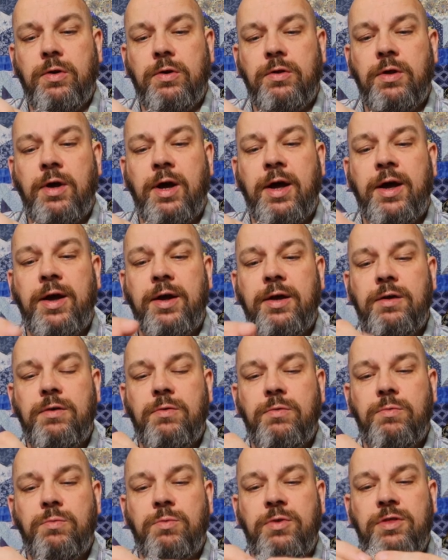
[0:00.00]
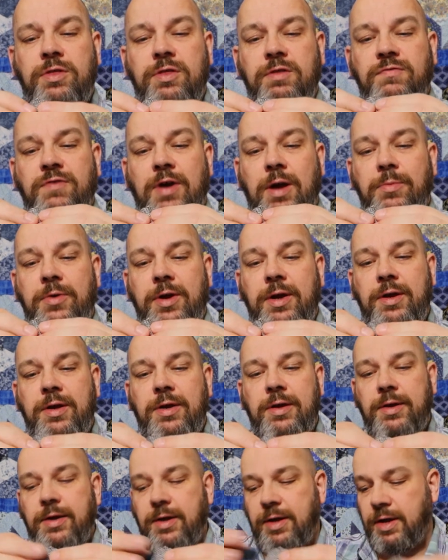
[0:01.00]
the eye with the fabric,
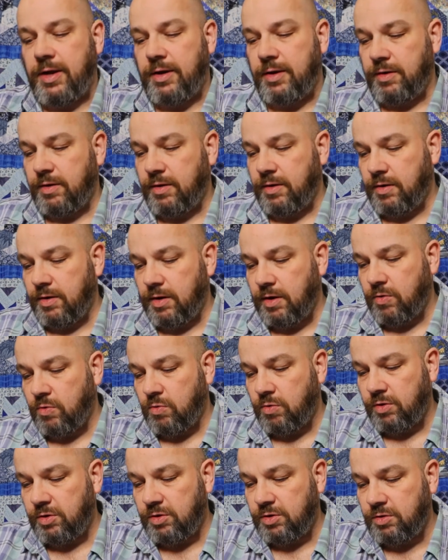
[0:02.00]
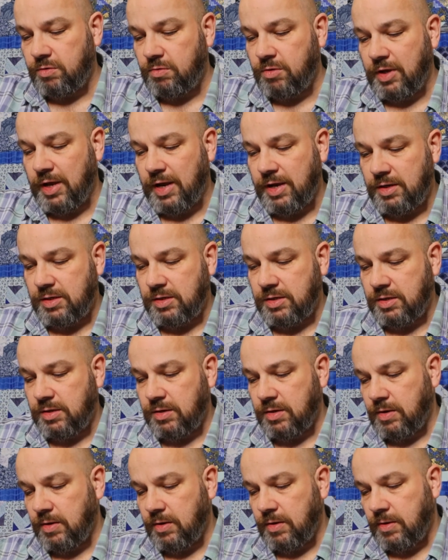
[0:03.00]
and in order to do that
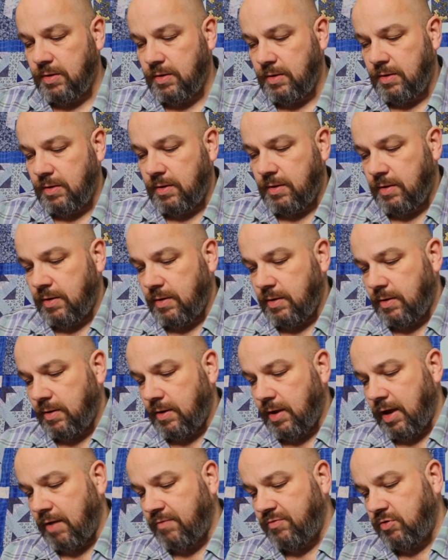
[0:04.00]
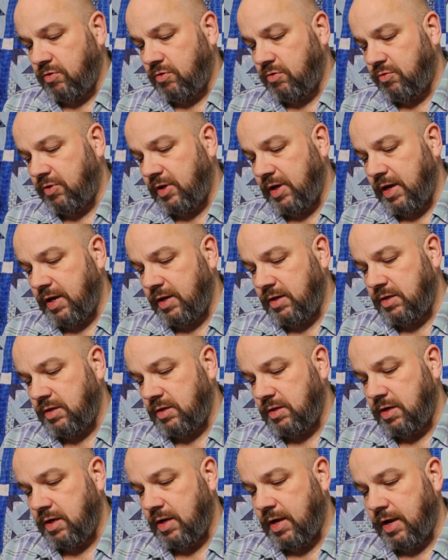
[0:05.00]
I have to
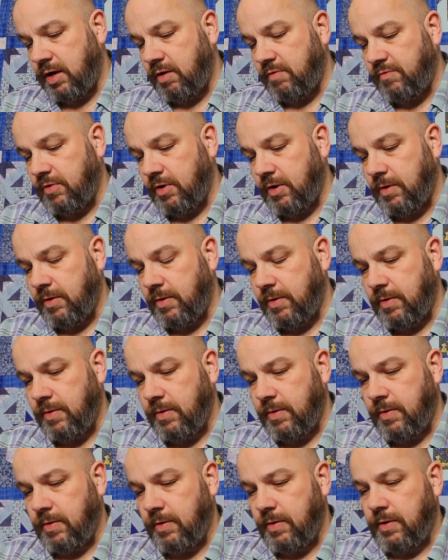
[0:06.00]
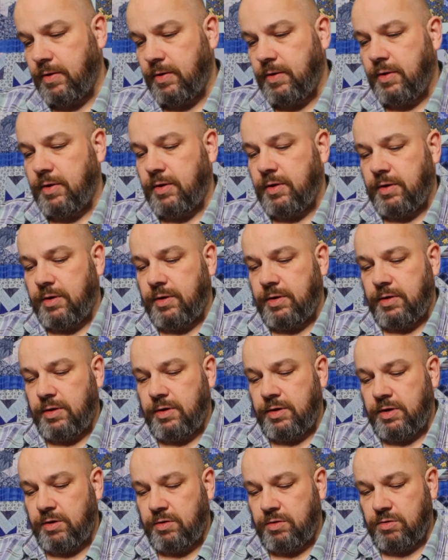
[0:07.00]
create a kind of a
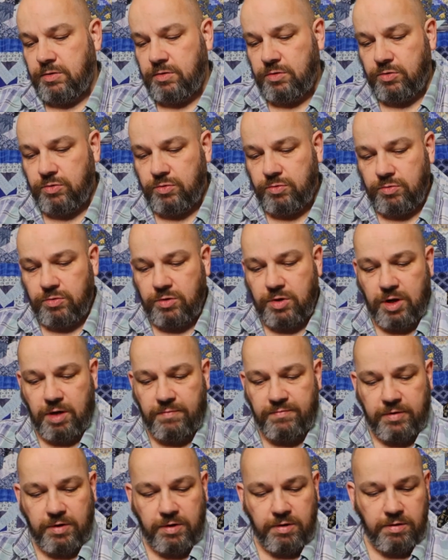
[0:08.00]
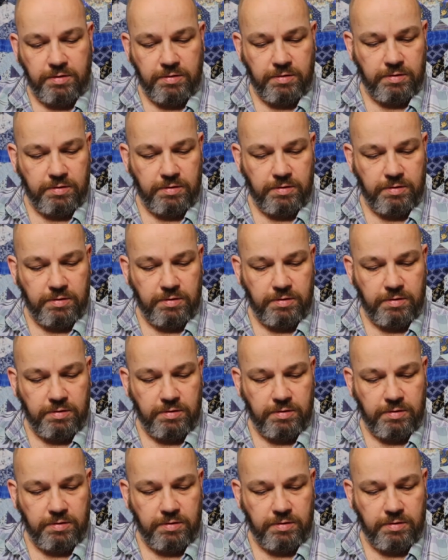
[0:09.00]
little cover